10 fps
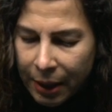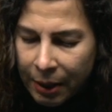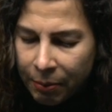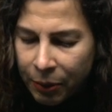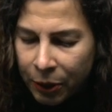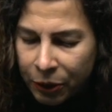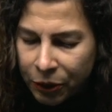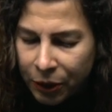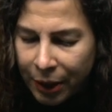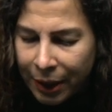
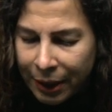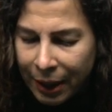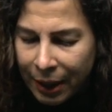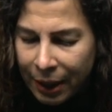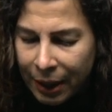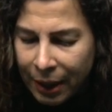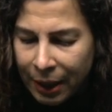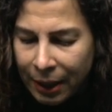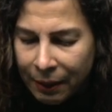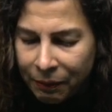input and
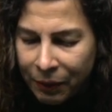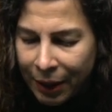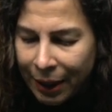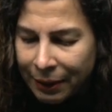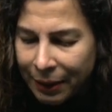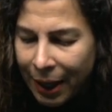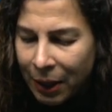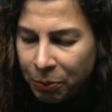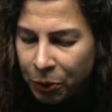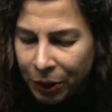
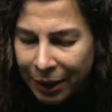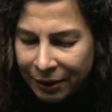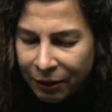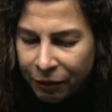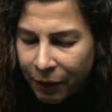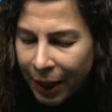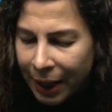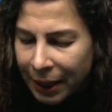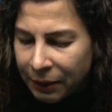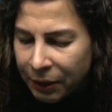output as
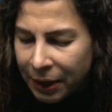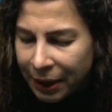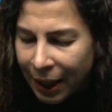defined, we can